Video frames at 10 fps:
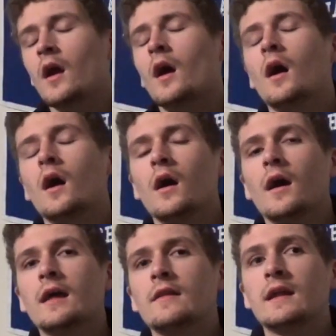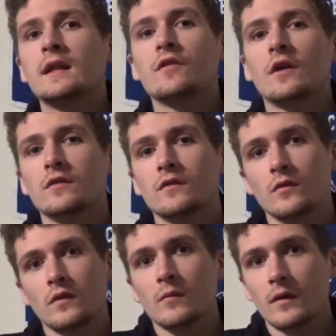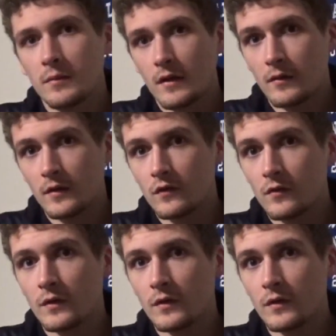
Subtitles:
And then he changed it to the Red Power Ranger,